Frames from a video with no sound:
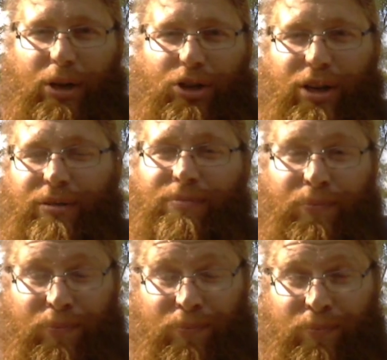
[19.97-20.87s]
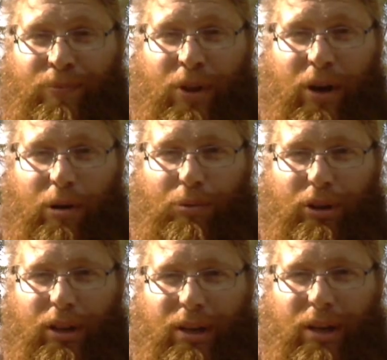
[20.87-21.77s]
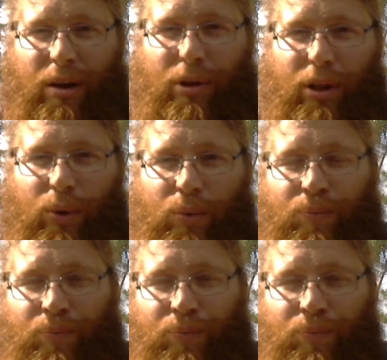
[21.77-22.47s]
pitch in. I'll put the link down below.